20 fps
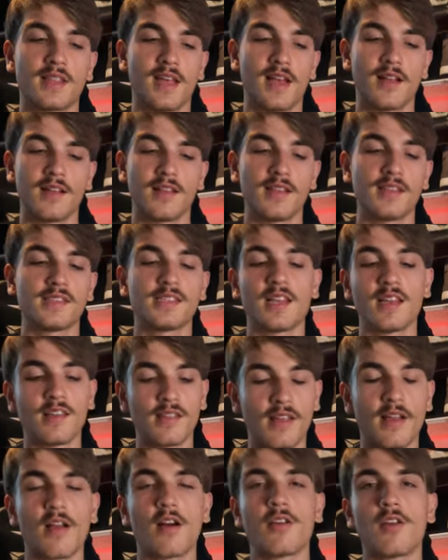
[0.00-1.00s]
like that. It's
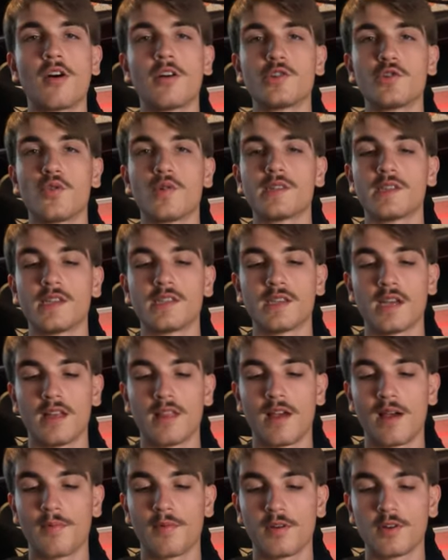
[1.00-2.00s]
like on all Jordans they say
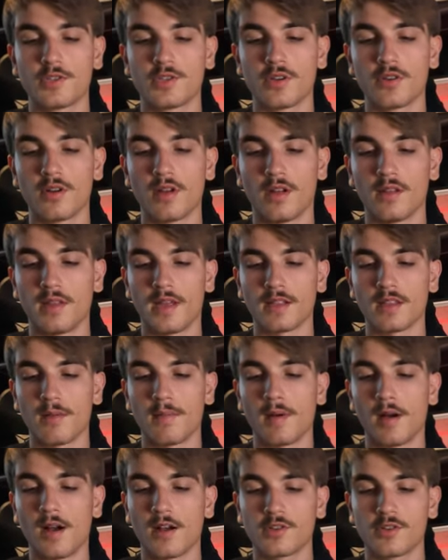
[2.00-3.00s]
that pretty sure on like the
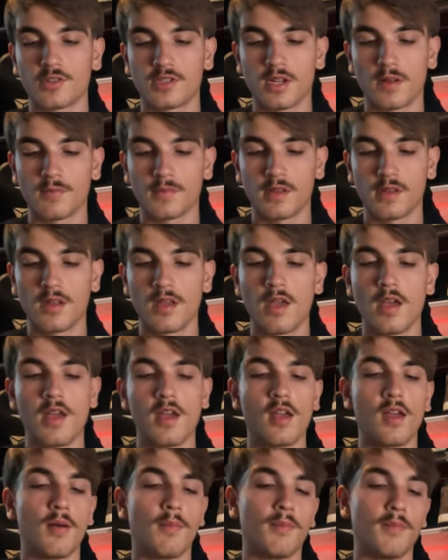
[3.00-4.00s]
box or something.
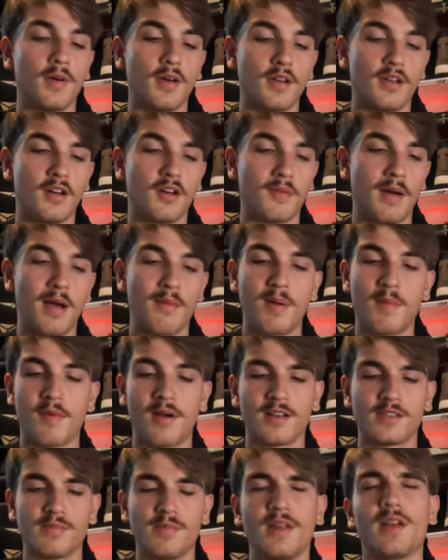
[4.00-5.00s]
But um, I remember
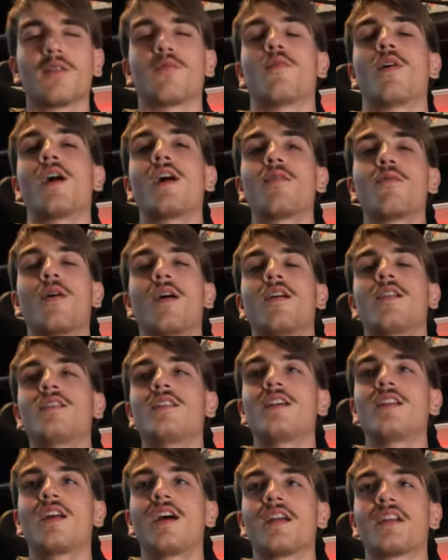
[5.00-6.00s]
I used to be like, why why are
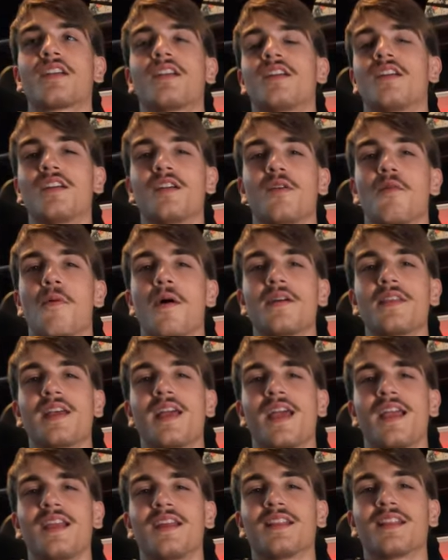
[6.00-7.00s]
they like why are they
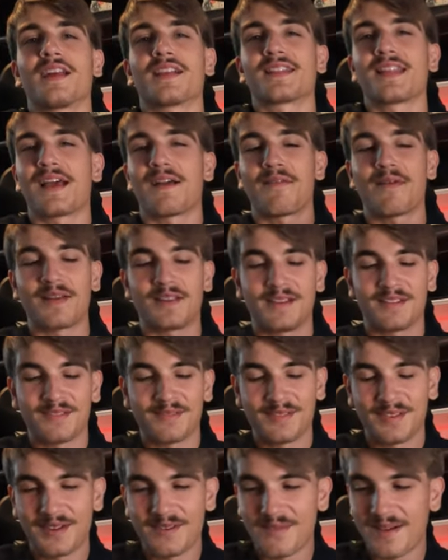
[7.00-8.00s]
hating like that? Why
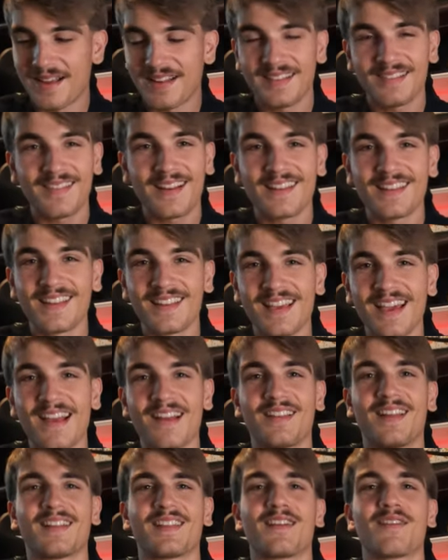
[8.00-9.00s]
you know why why do they
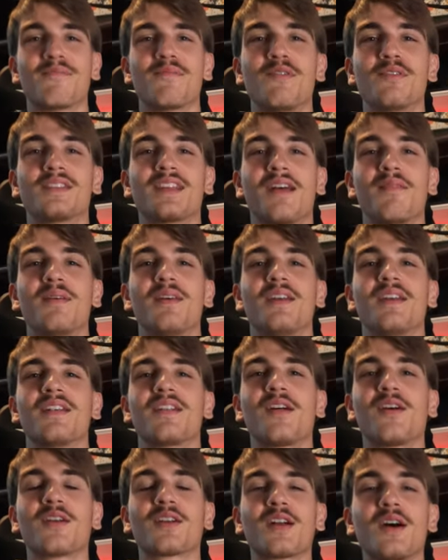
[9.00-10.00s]
care? Like they're a multi-million
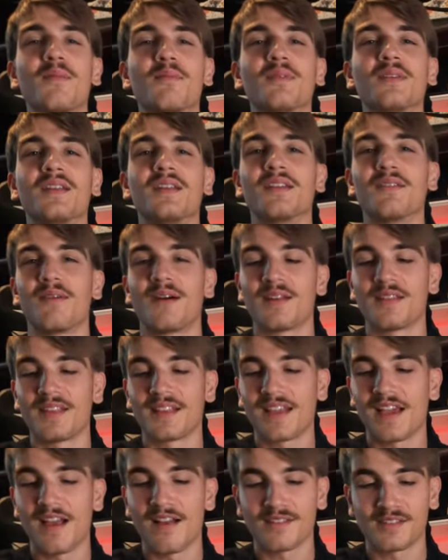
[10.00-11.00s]
dollar company. Why do
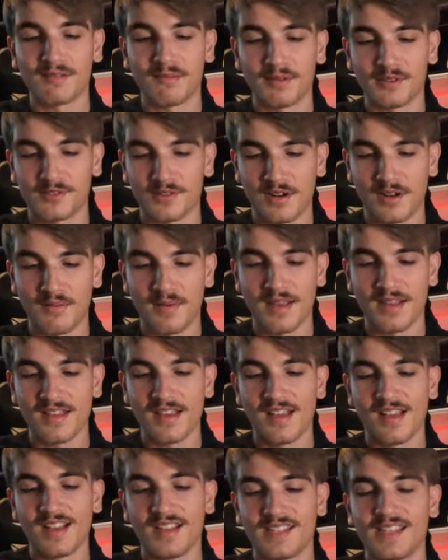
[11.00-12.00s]
they care? if Someone's trying to make
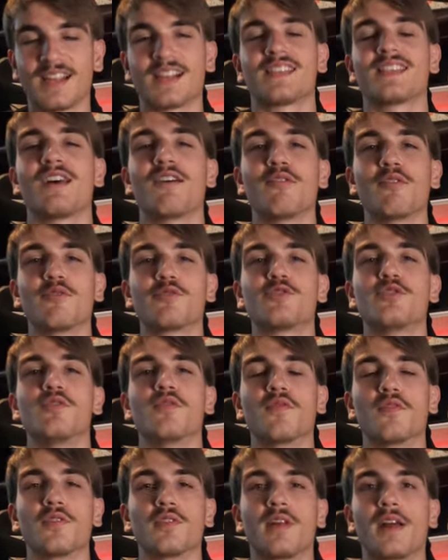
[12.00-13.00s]
like sell their
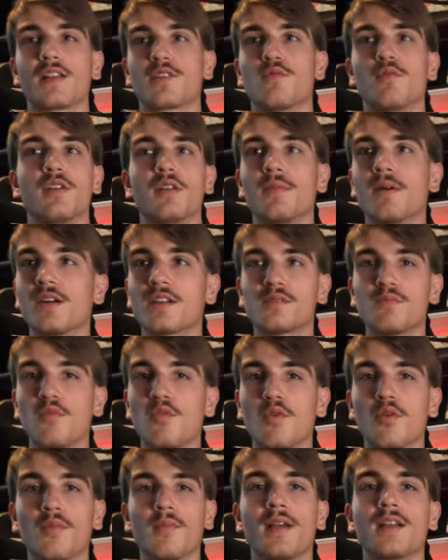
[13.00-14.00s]
shoe for like 20 bucks
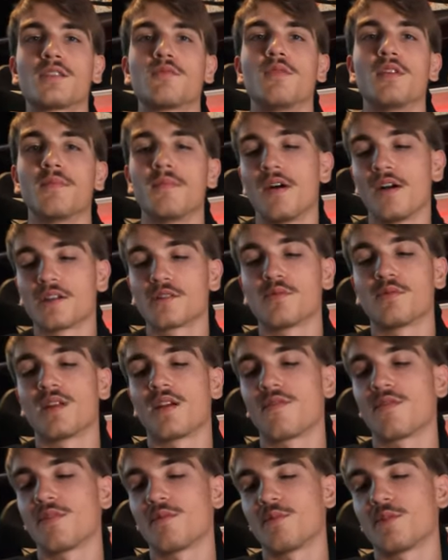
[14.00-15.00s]
more, make 20 bucks or
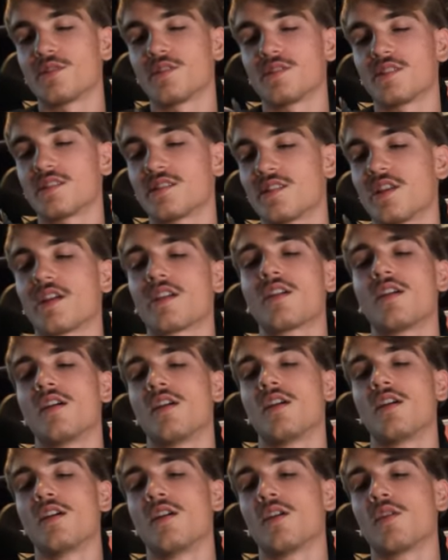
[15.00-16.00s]
whatever, which is just like
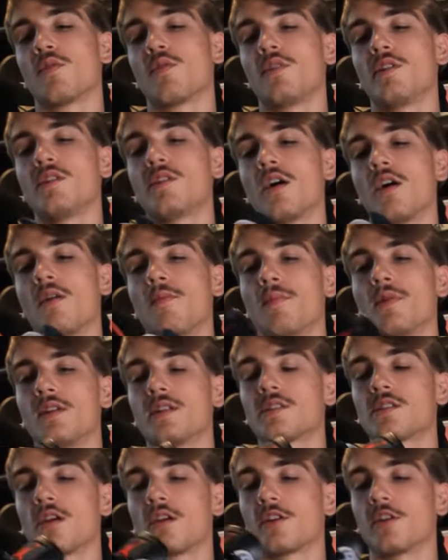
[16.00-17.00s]
really dumb, but
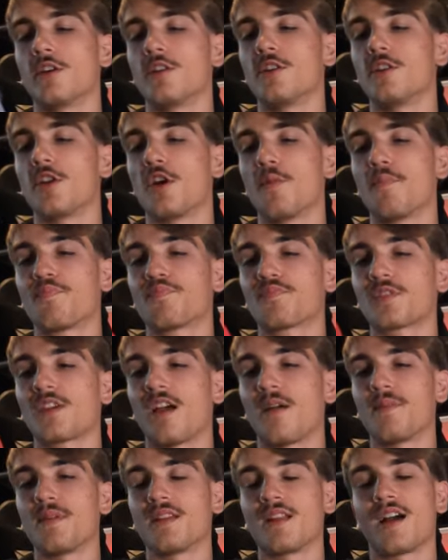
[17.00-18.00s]
it's all good, you know.
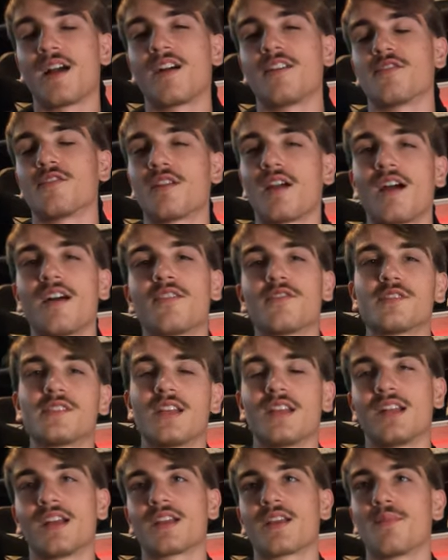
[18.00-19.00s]
I mean, I, under, I
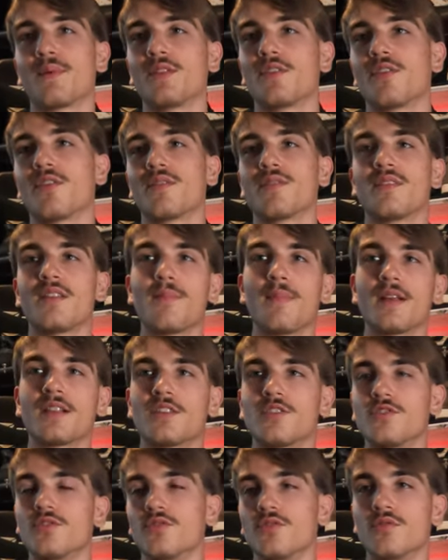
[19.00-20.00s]
understand, like, I mean, they they make
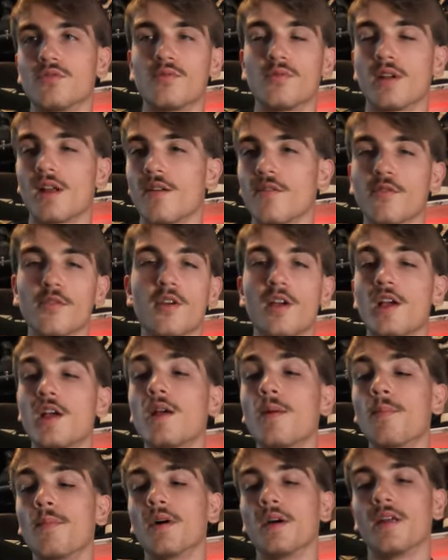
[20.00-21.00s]
the shoe, whatever,
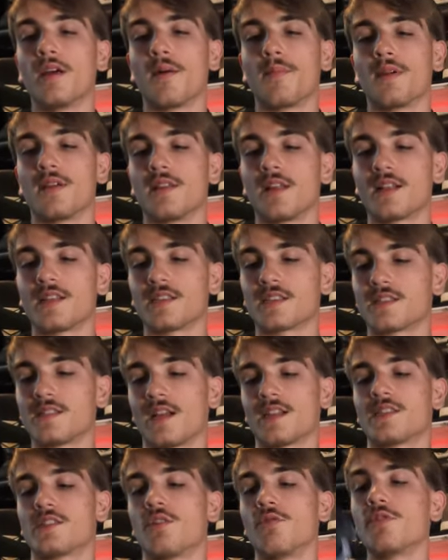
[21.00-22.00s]
but I mean, that just
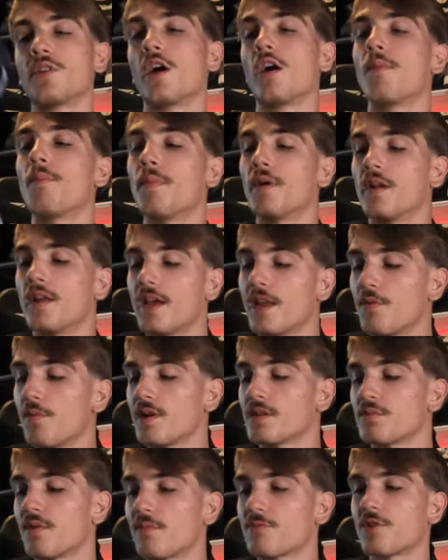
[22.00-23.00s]
that's still dumb. But
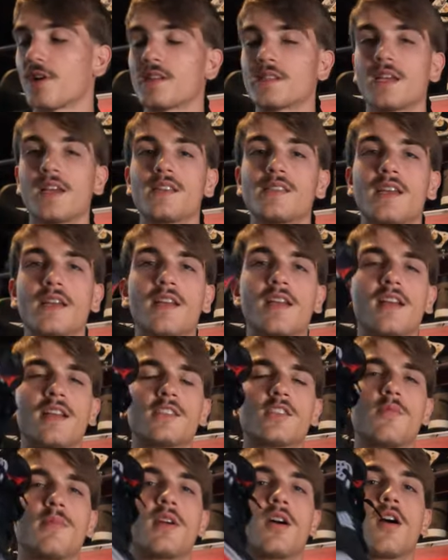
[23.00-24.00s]
anyways, what I'm trying to say is like,
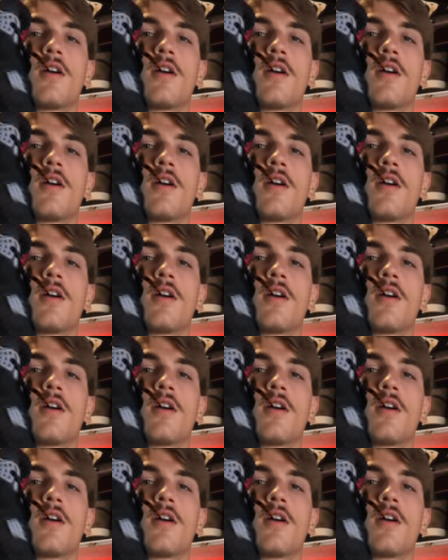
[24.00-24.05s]
it's gonna be